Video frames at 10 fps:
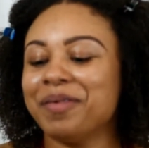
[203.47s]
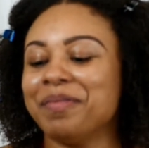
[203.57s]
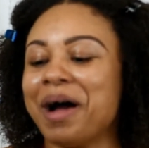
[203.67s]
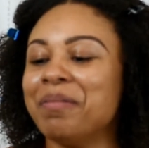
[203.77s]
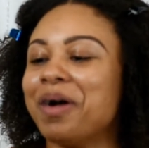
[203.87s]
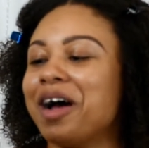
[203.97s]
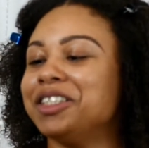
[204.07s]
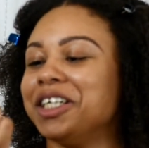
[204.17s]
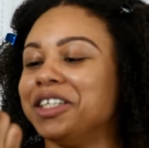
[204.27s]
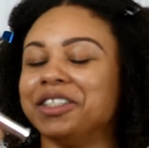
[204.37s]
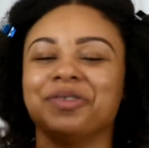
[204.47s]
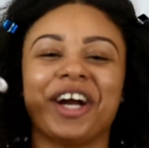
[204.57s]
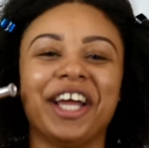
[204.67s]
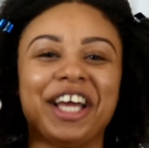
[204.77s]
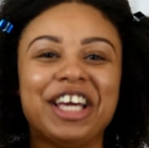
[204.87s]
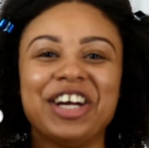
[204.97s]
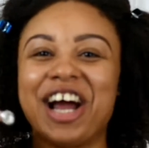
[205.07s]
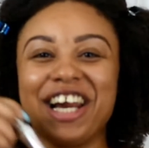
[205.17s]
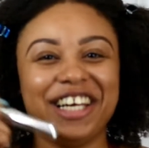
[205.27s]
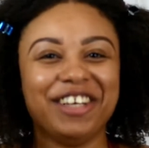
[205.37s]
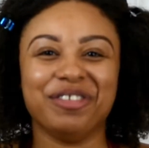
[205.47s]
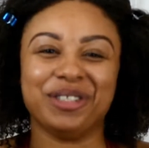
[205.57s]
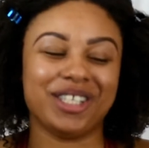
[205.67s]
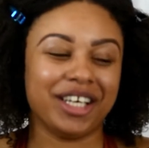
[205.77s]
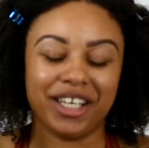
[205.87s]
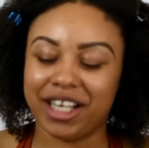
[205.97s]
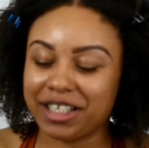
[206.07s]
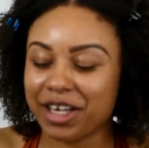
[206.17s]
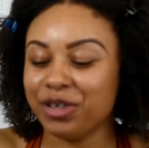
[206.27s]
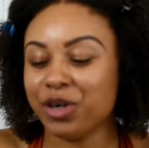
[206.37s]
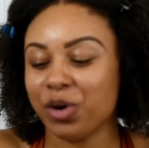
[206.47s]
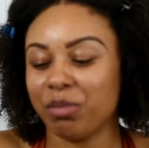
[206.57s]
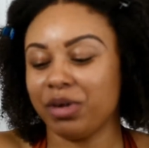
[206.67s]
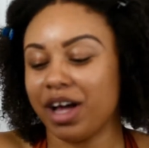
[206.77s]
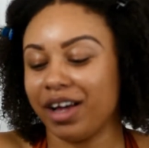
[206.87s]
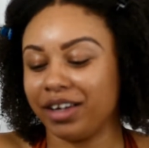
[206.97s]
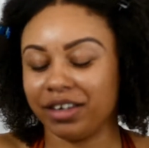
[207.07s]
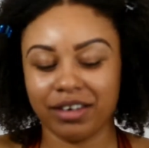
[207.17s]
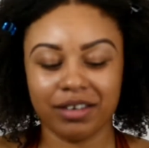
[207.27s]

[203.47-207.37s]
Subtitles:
My brow gel is right here. I didn't even see it. That's how you know I'm blind.